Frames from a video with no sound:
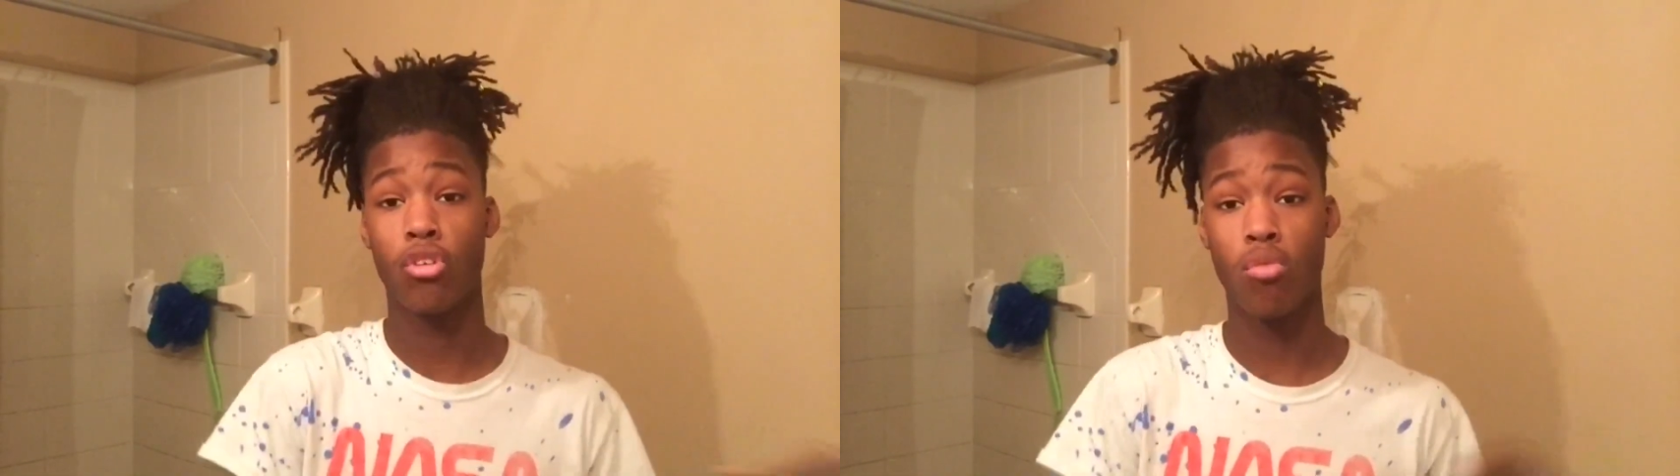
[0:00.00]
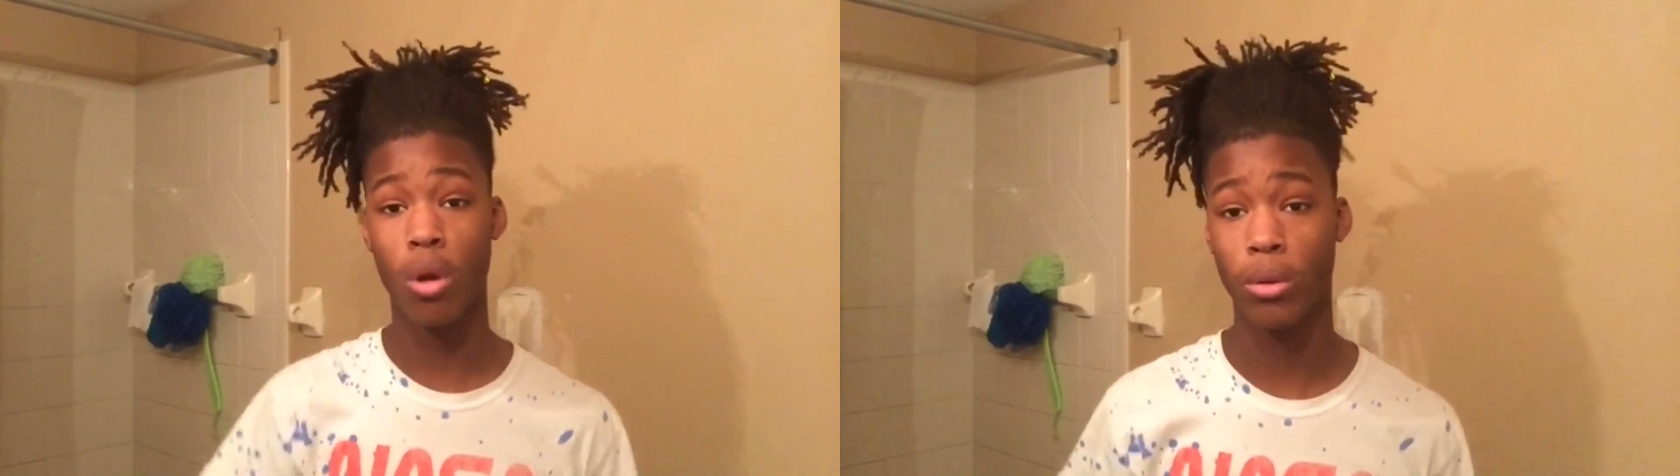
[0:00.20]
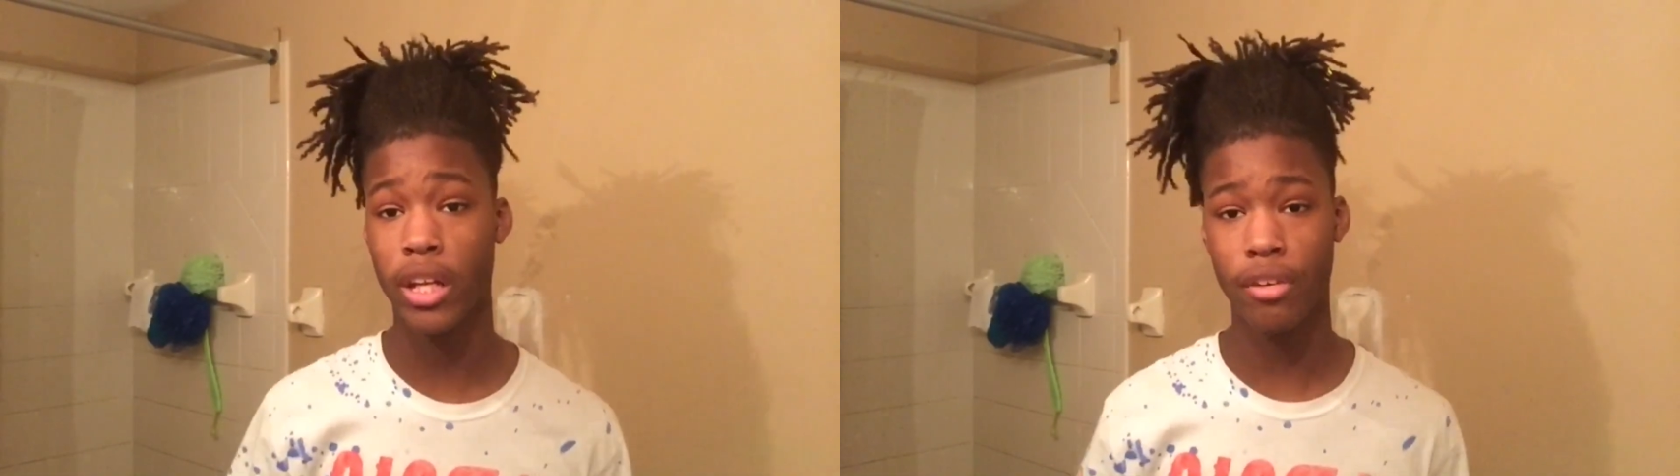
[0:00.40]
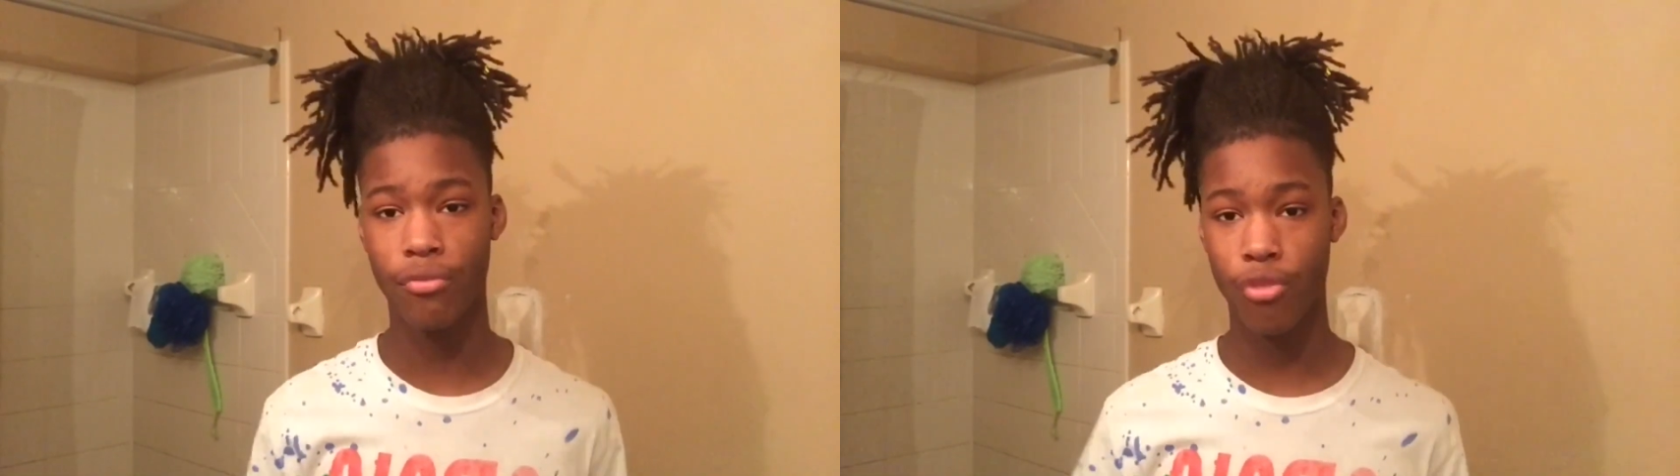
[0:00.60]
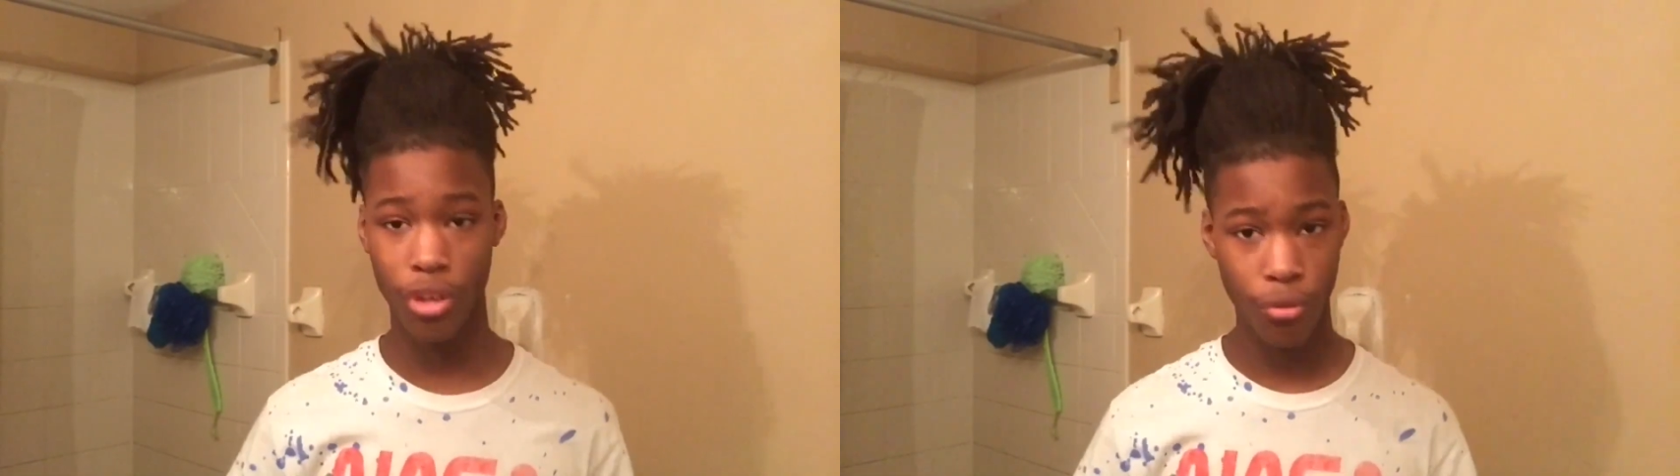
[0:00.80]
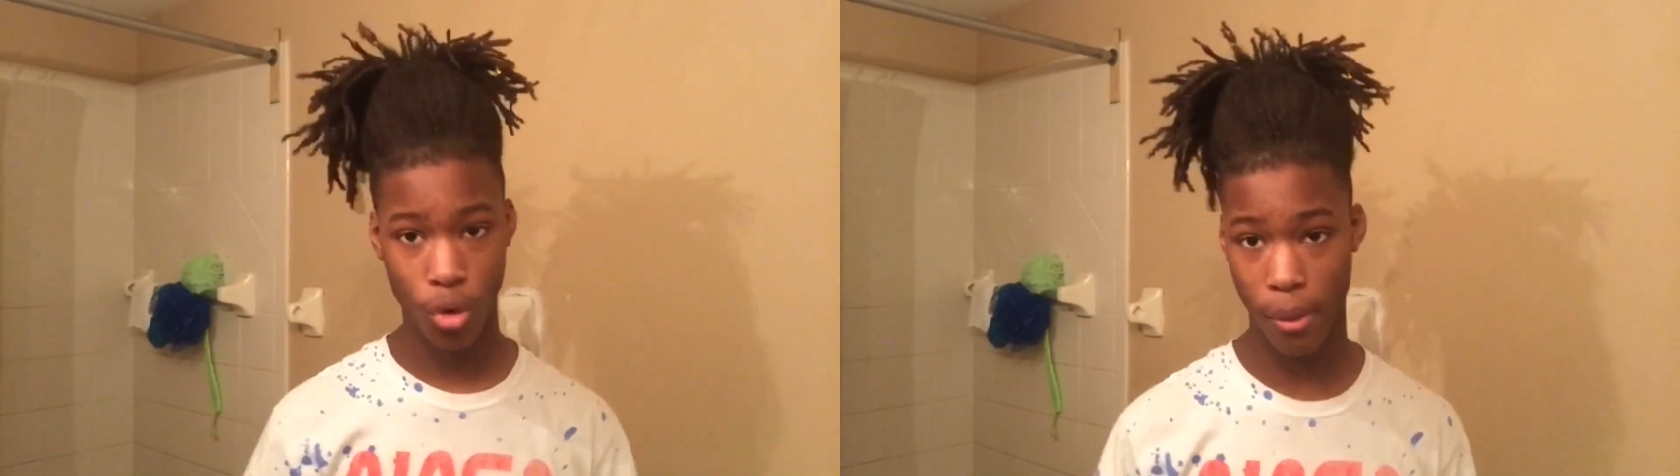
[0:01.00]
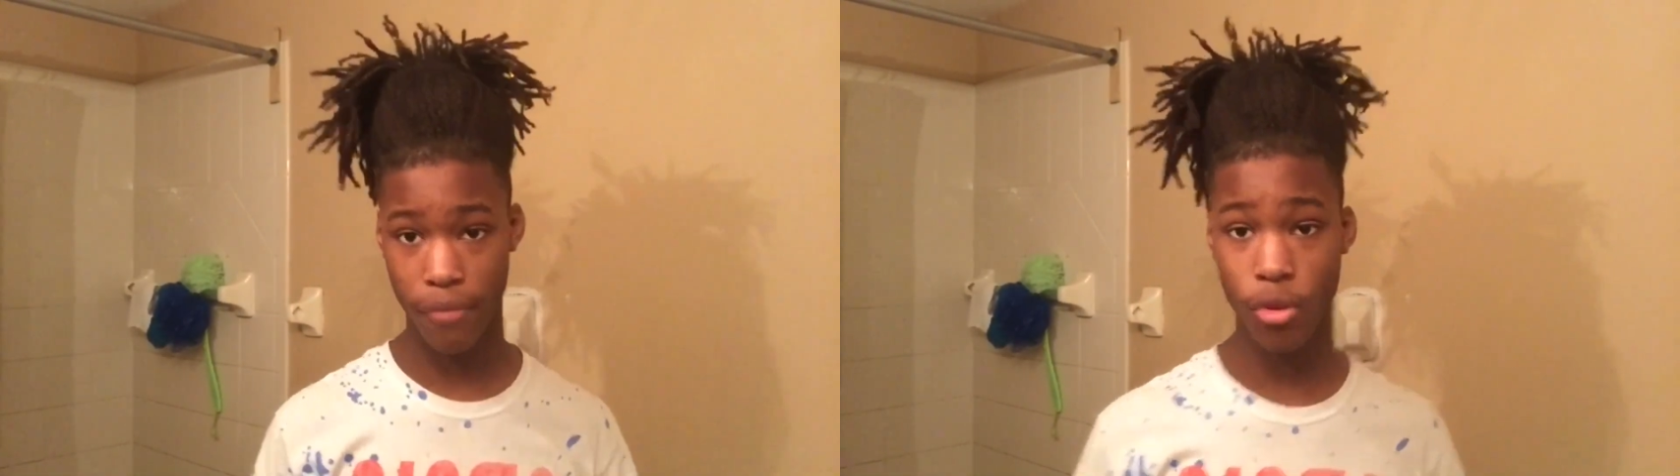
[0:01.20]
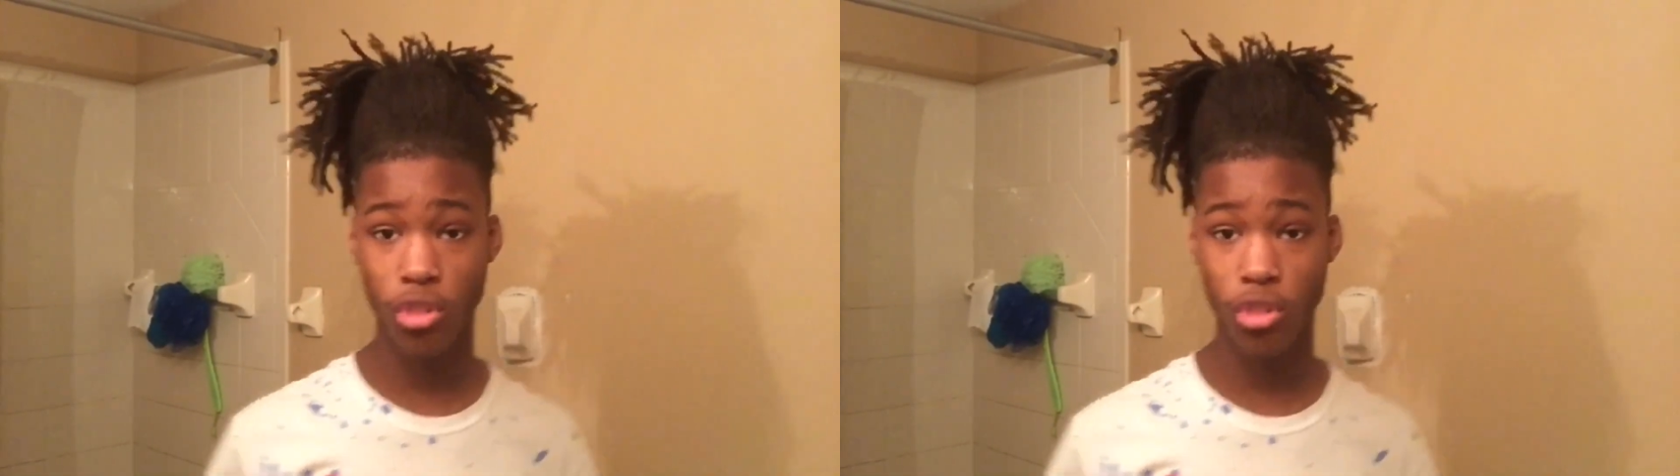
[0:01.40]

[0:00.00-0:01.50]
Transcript: grow, let it freeform.